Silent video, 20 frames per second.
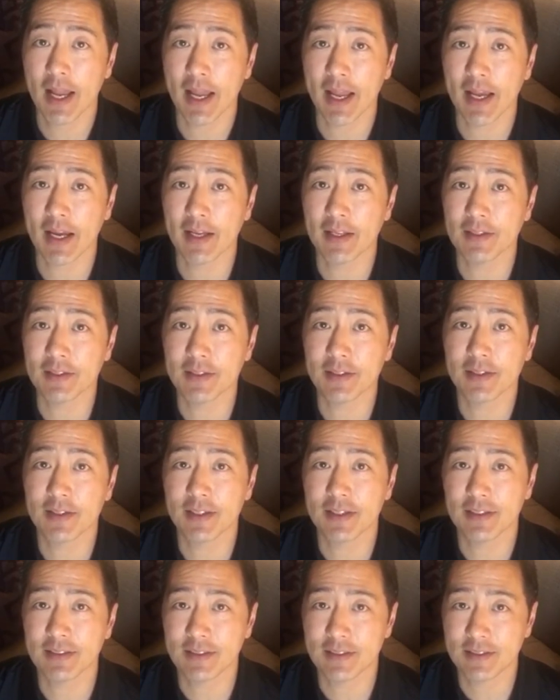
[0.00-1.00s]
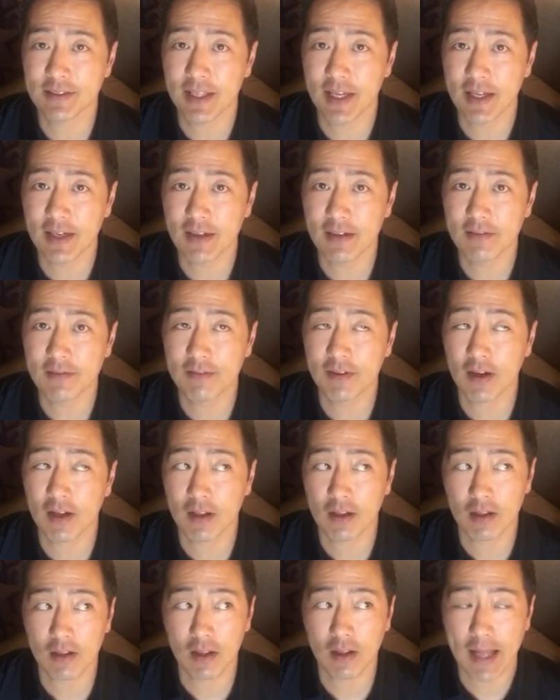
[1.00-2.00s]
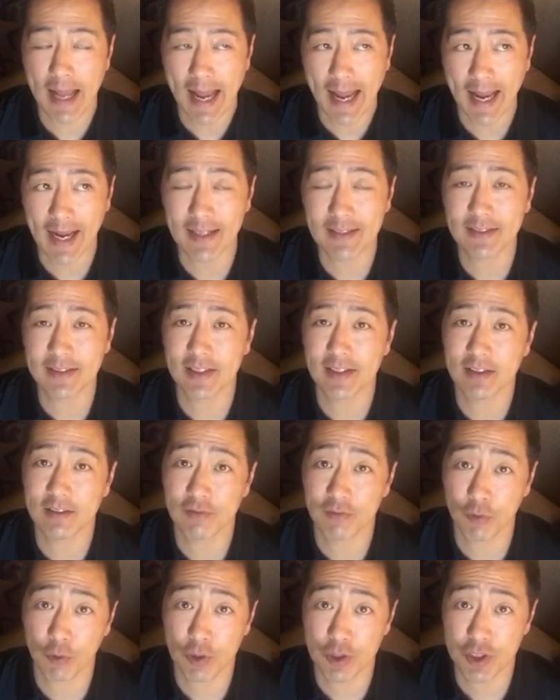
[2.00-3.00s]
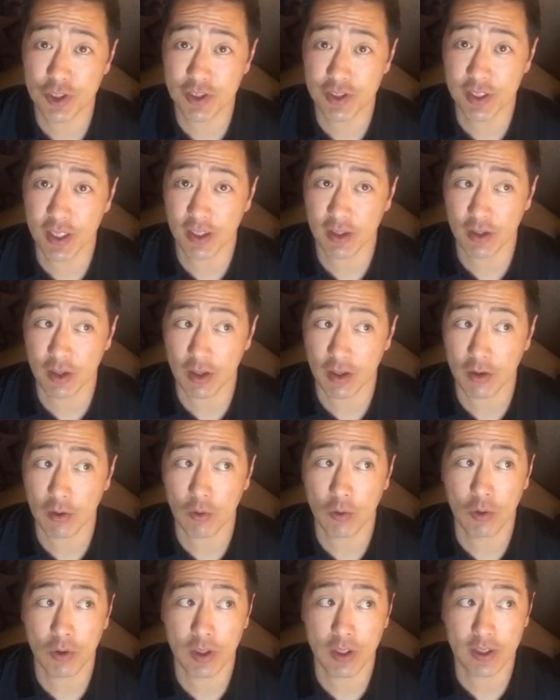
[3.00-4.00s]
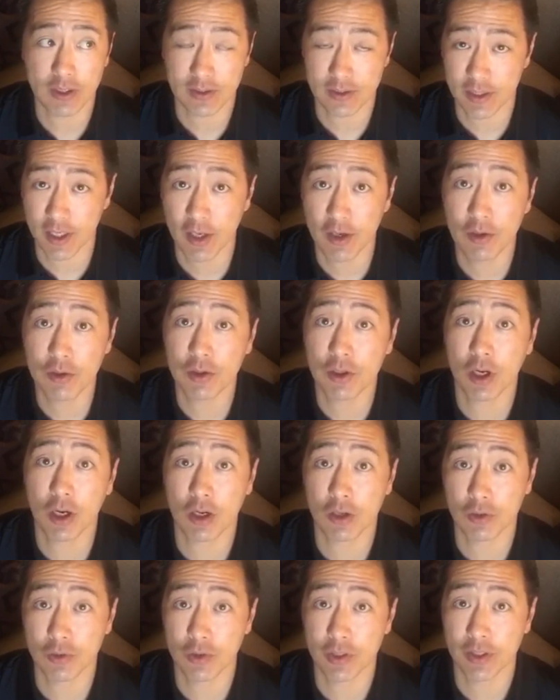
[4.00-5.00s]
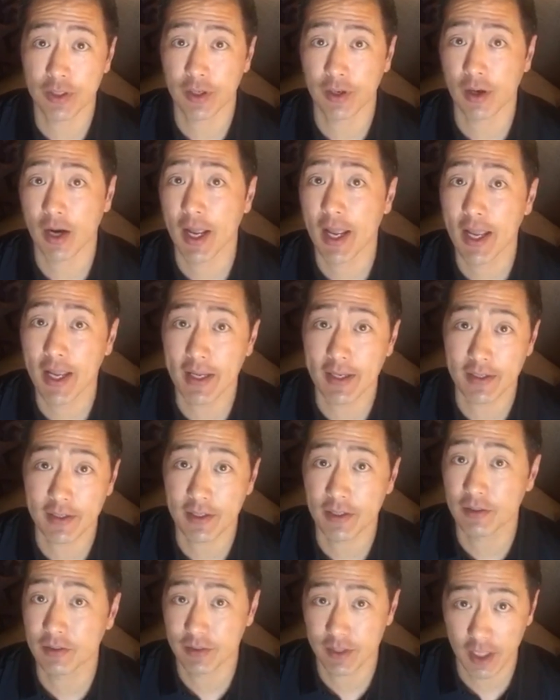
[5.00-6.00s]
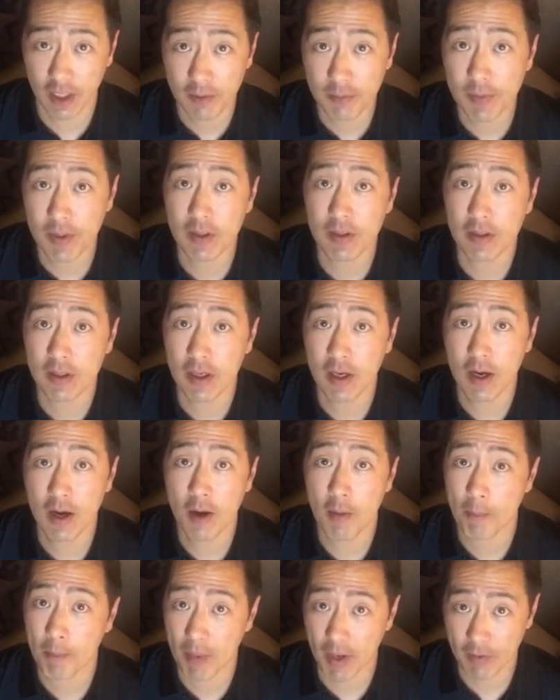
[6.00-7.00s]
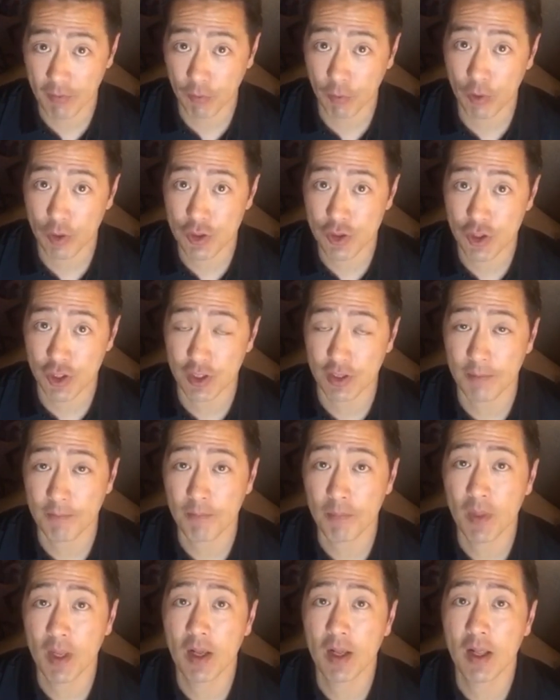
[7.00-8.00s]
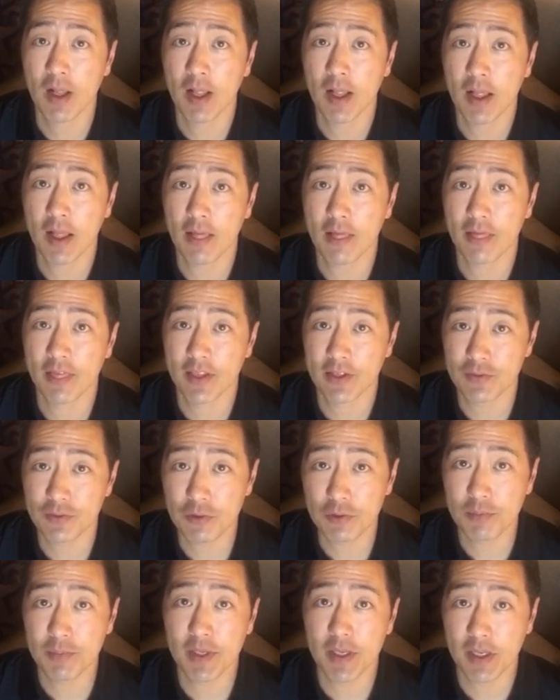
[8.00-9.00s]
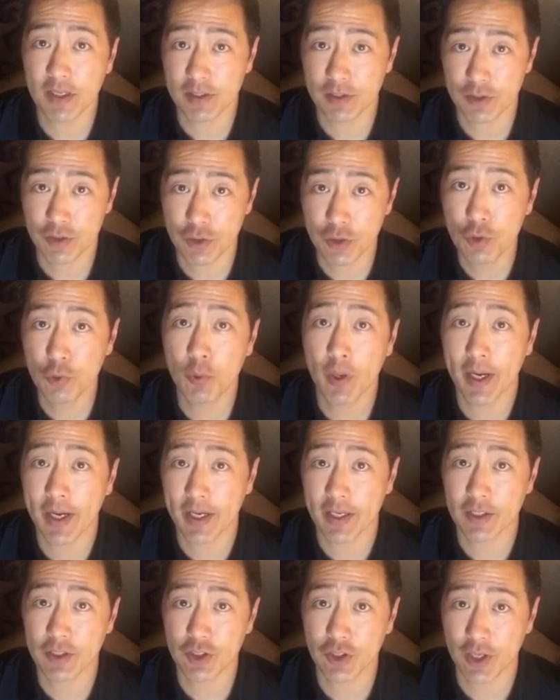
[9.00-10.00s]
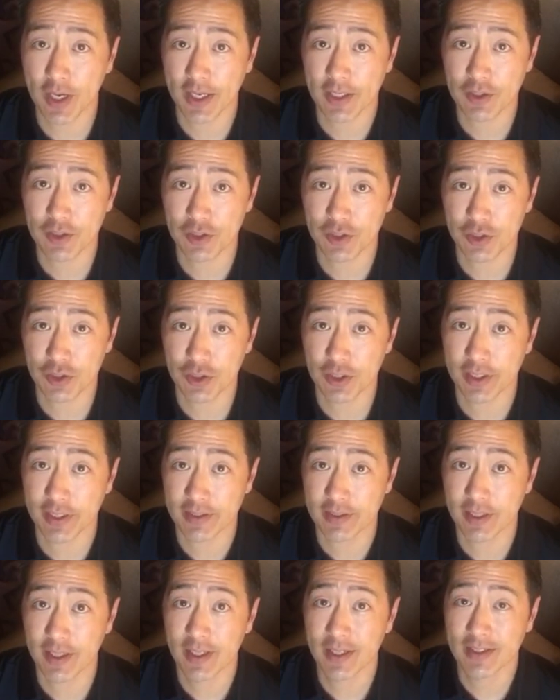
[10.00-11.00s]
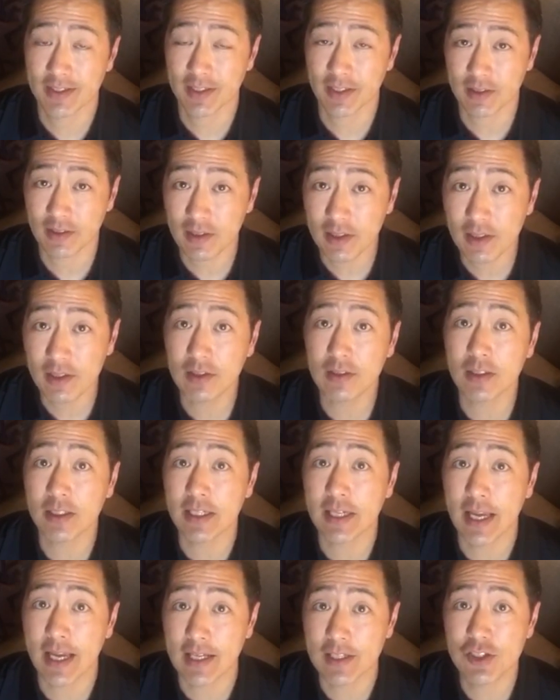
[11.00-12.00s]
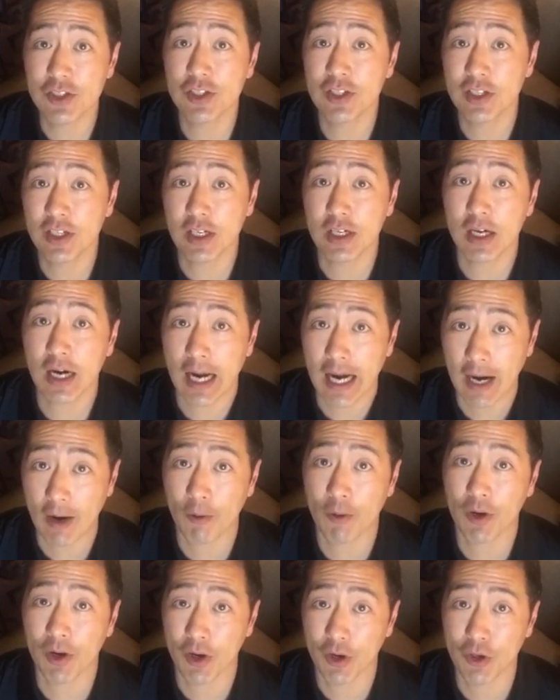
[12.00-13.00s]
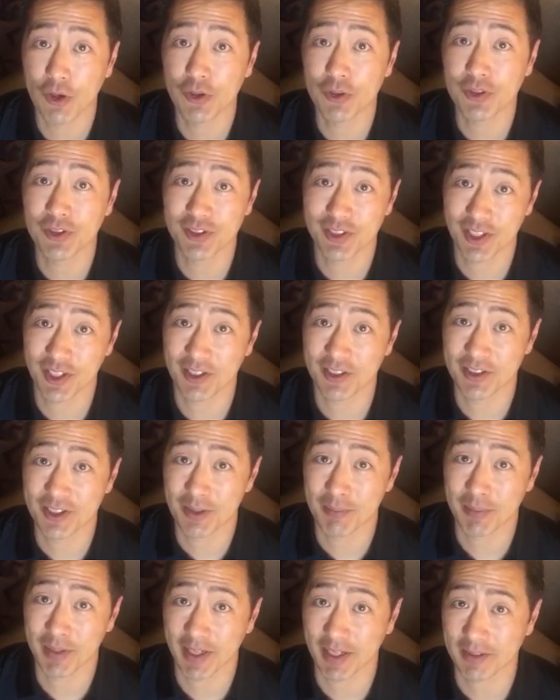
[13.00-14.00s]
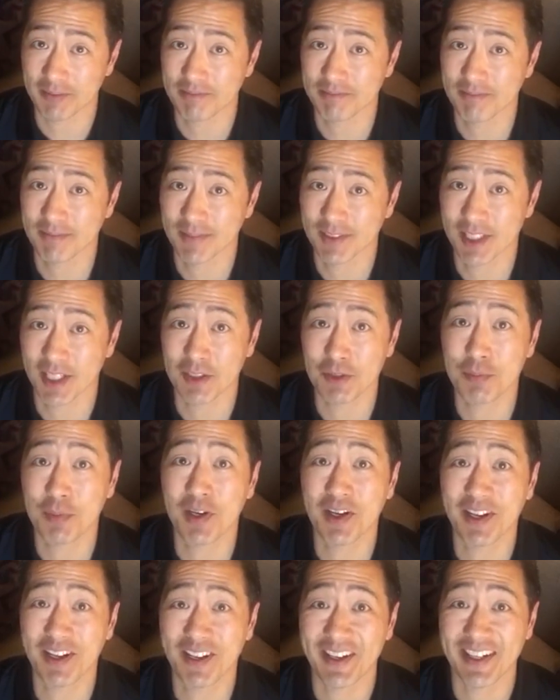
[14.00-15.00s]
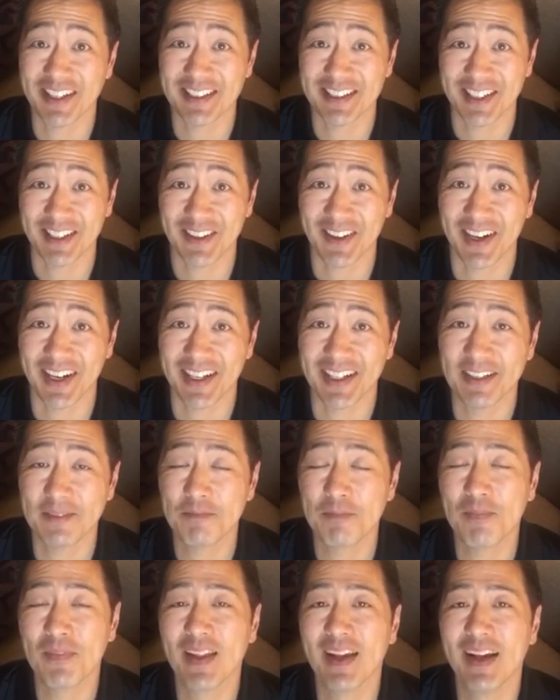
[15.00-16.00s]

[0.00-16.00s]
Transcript: And instead of asking a fortune teller or a tarot card reader, hey, you know, tell me my fortune. This will be a two-way interaction street to literally engineer our own serendipity. Sounds pretty interesting, right?